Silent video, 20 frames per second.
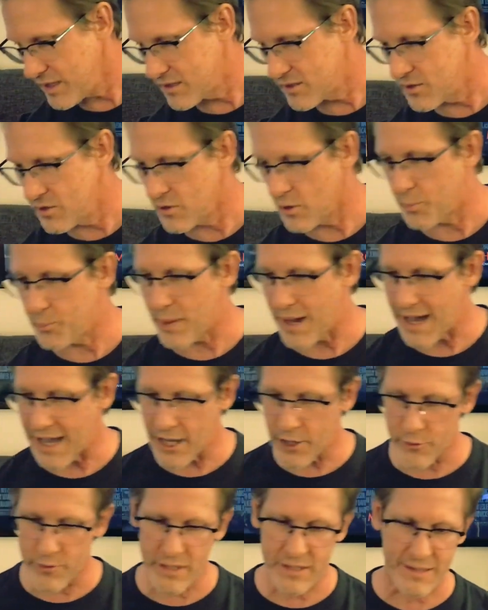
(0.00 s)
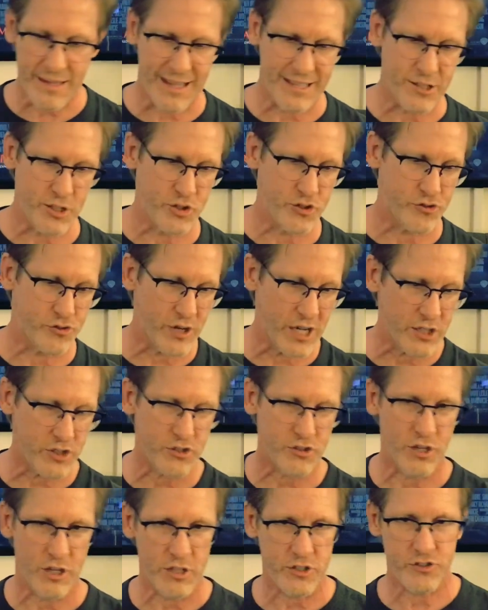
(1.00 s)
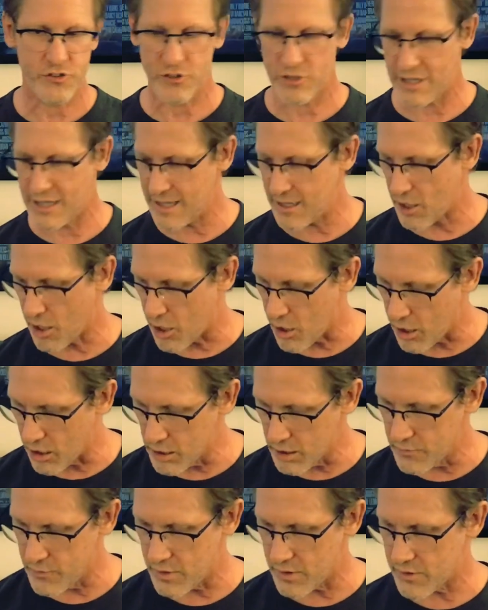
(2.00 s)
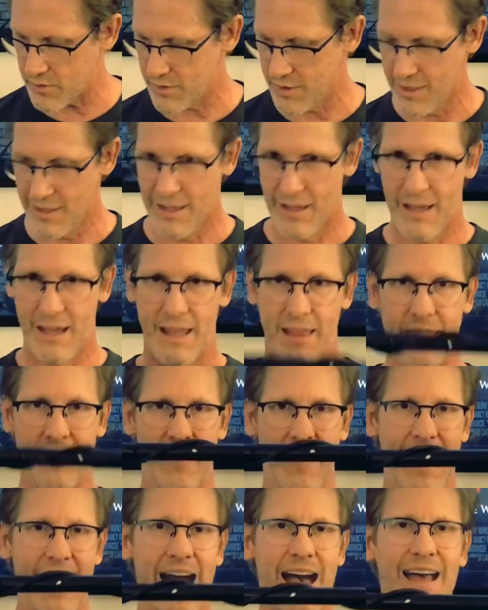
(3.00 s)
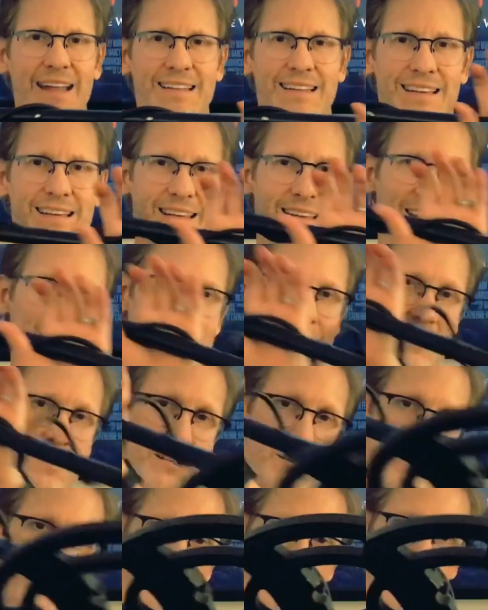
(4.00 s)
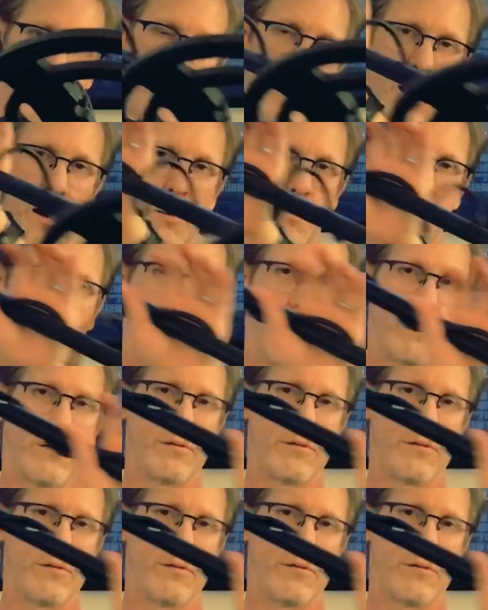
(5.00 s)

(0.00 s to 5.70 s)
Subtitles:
to the pirate and the treasure hunter in all of us, and that is a metal